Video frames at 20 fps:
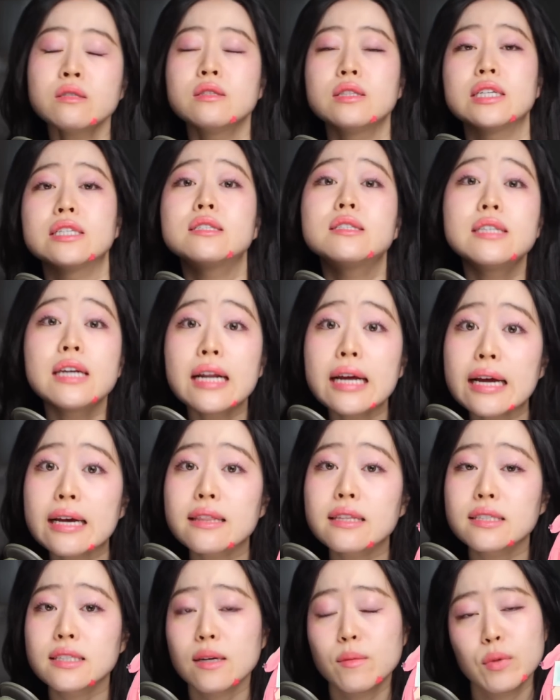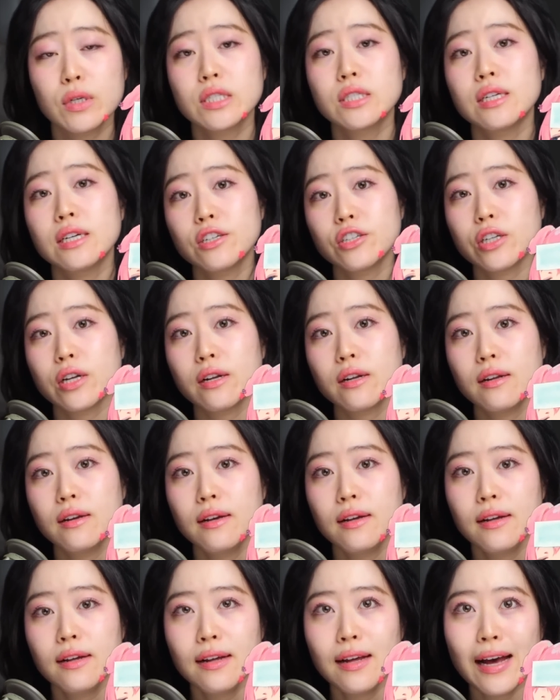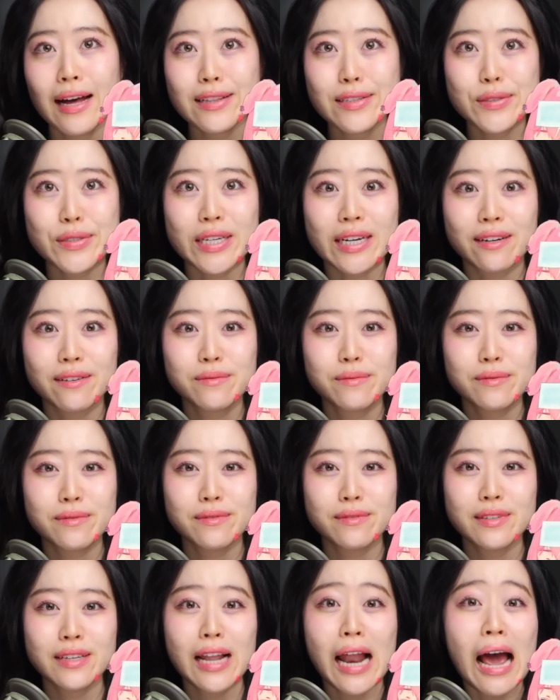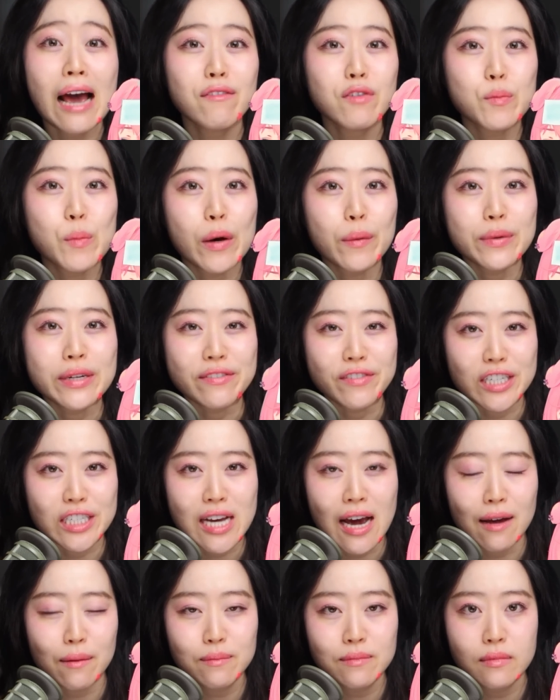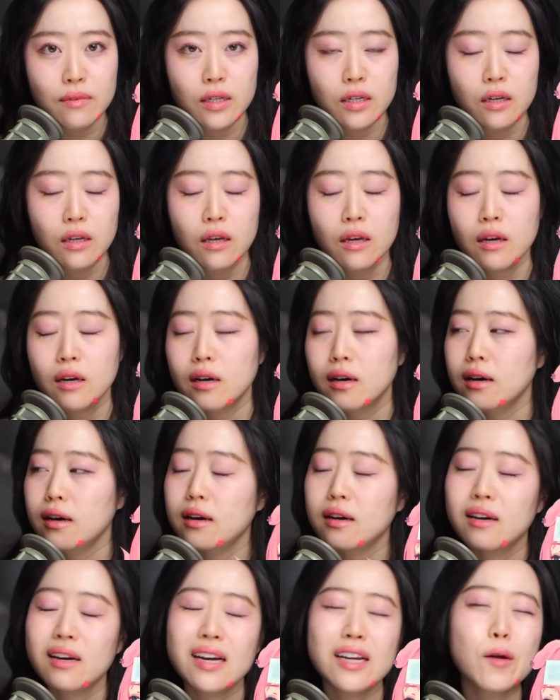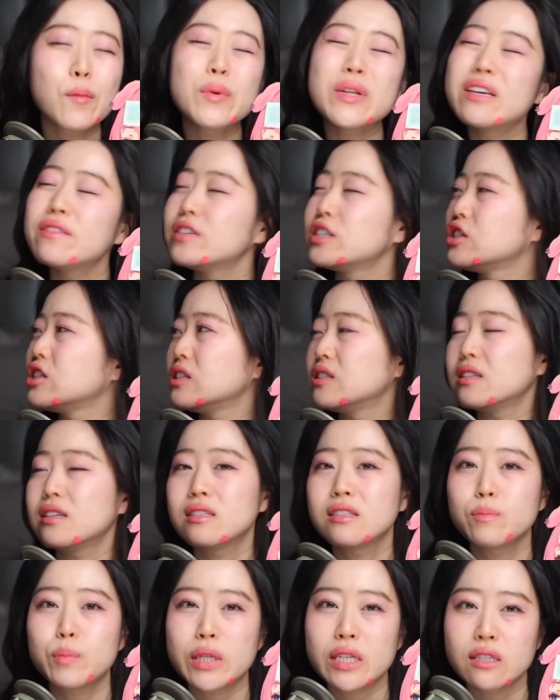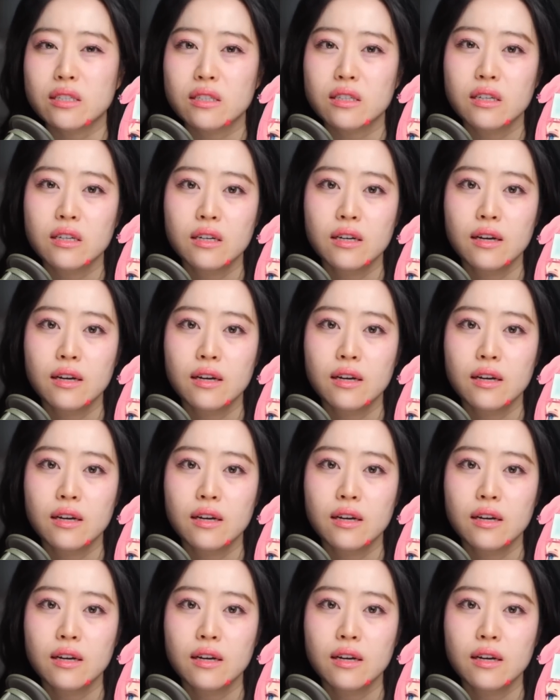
They're sitting at the subway station. Hello, sir. Can I have a moment of your time? I don't believe in Jesus, please.